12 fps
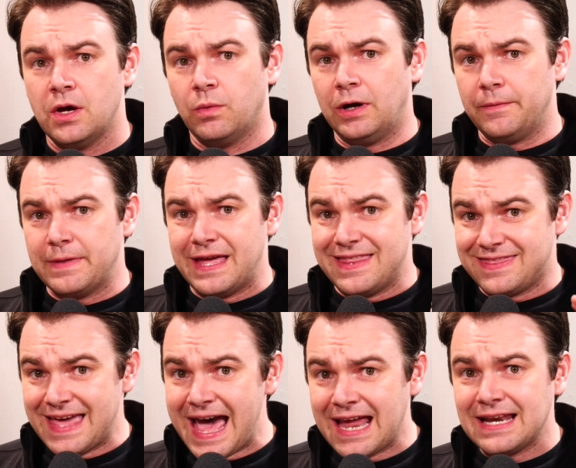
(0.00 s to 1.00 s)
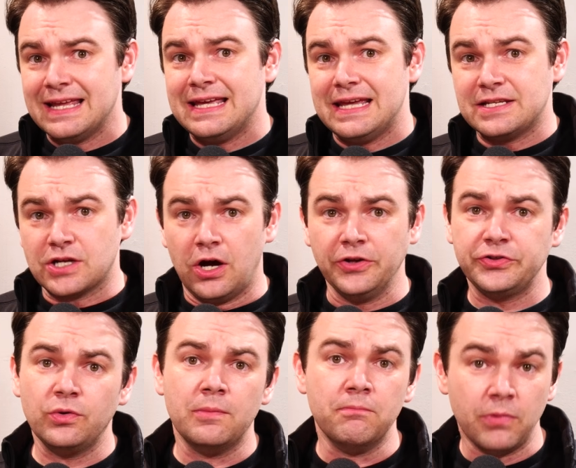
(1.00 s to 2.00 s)
Well, that is
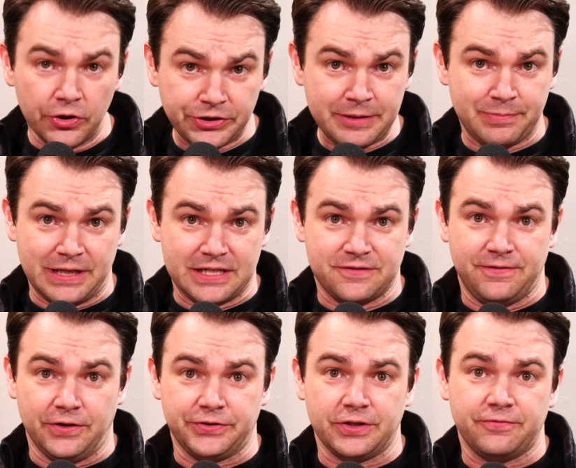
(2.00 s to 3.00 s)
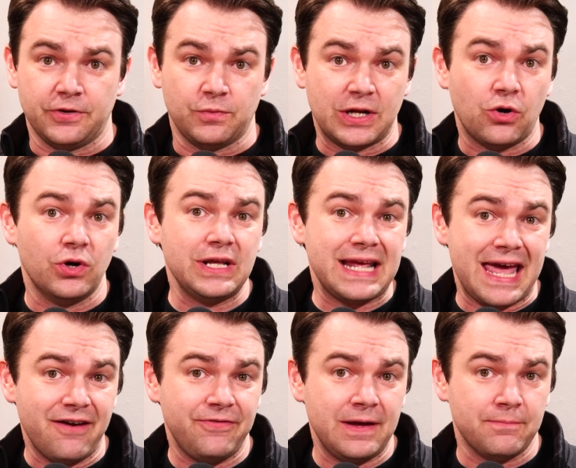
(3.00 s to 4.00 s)
also a multiplex filter for recording
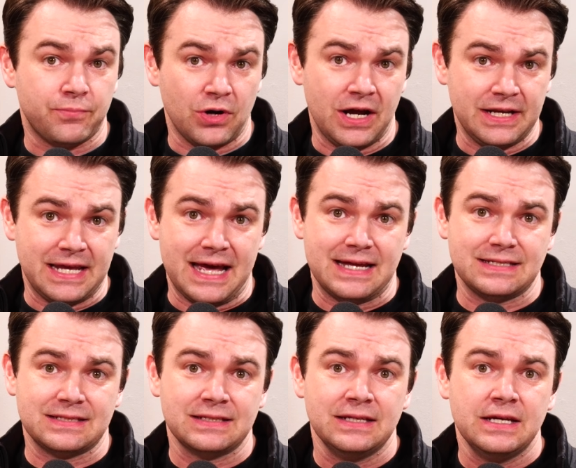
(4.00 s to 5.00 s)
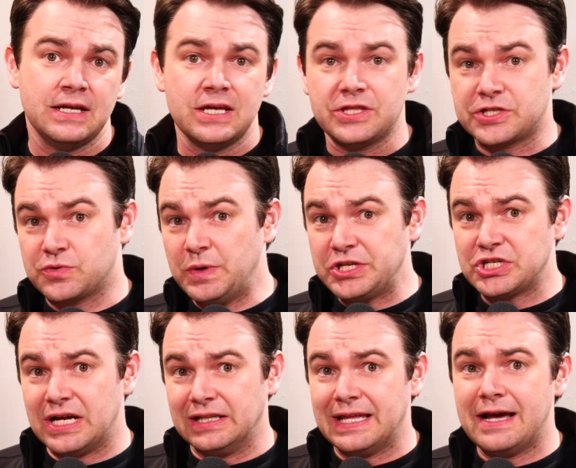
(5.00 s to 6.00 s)
FM broadcasts. The switch
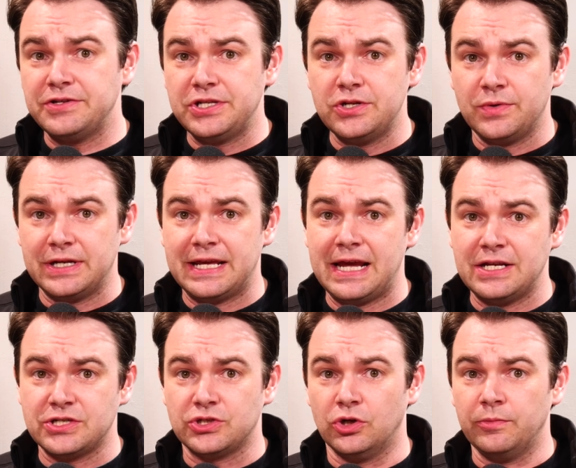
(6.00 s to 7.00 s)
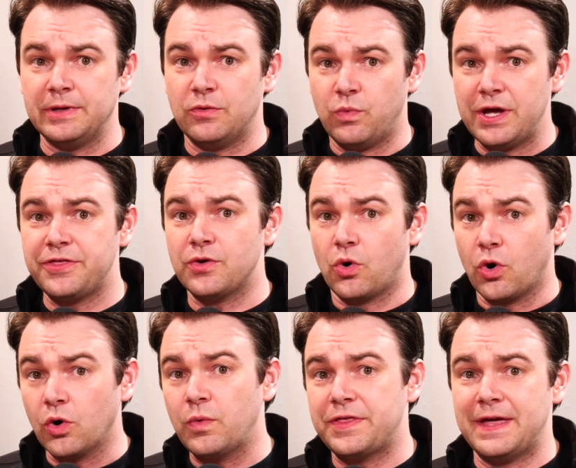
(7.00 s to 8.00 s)
allows you to engage Dolby with
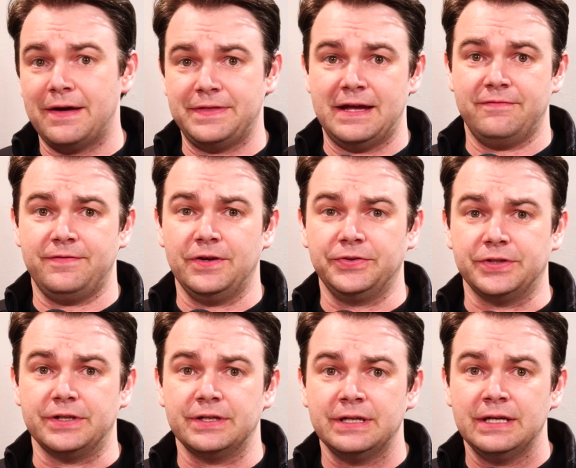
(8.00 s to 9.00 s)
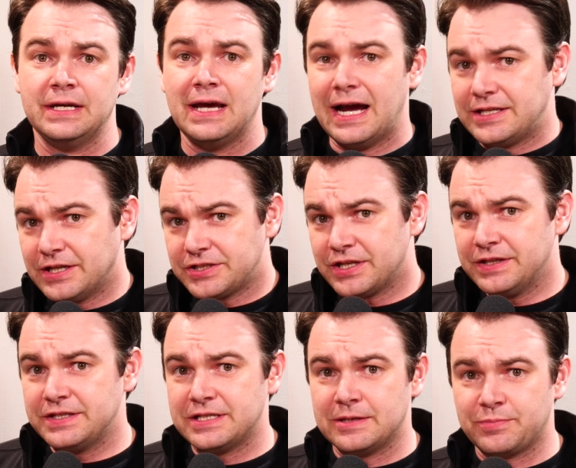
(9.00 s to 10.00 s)
or without that filter. I touched on
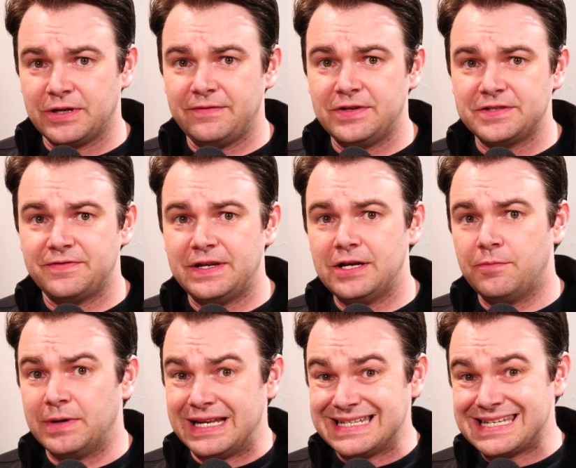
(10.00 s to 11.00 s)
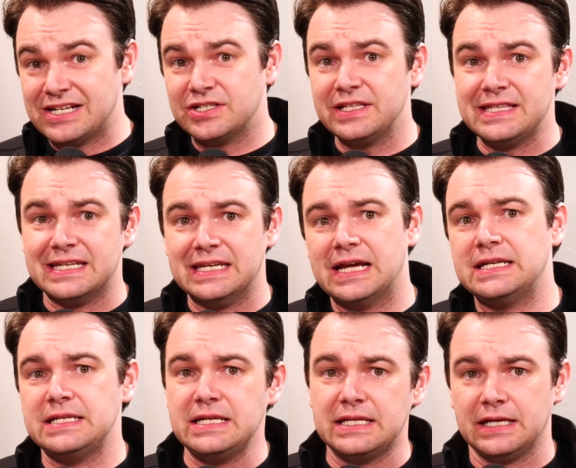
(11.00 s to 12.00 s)
this in a previous video, but essentially the
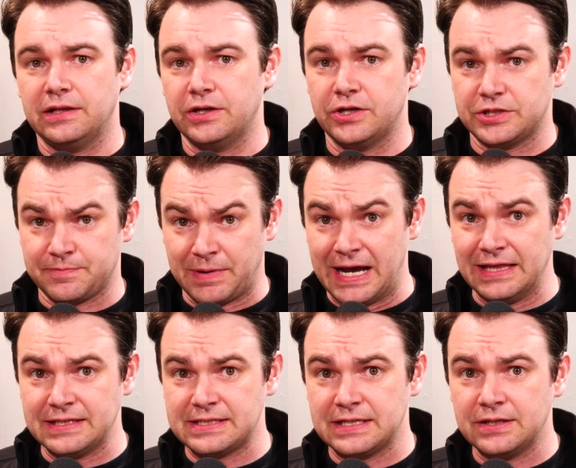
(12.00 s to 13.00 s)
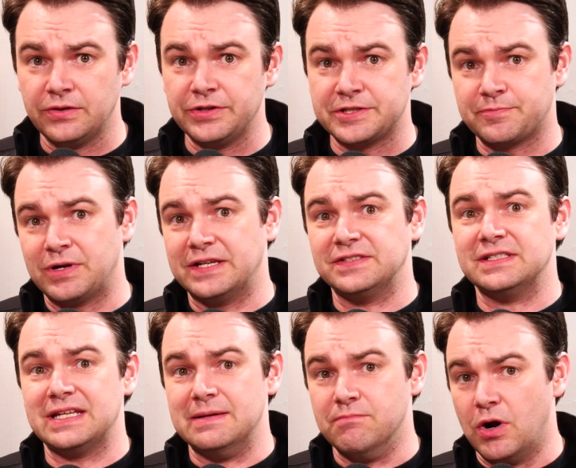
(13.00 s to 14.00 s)
19 kHz pilot signal that's
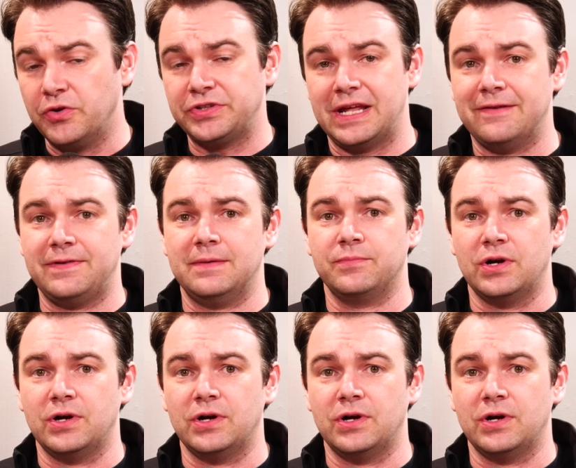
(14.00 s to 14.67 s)
present in most FM